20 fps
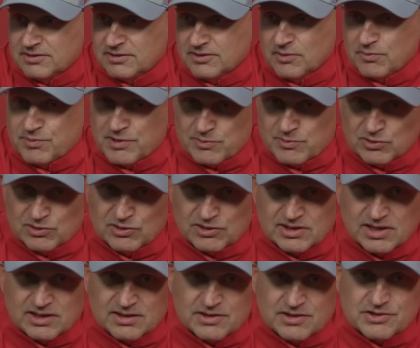You know, people
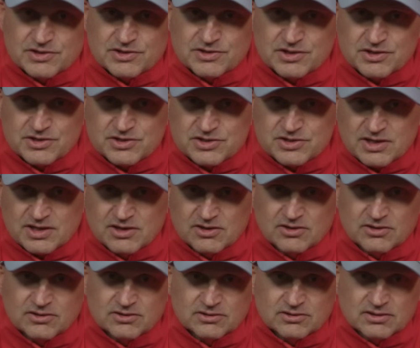looked at this as a
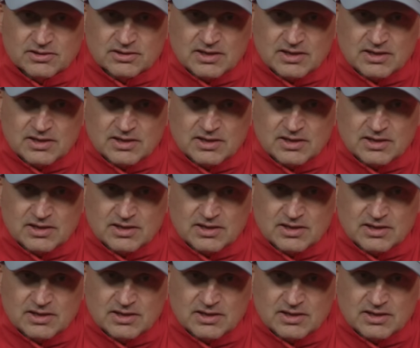skilled,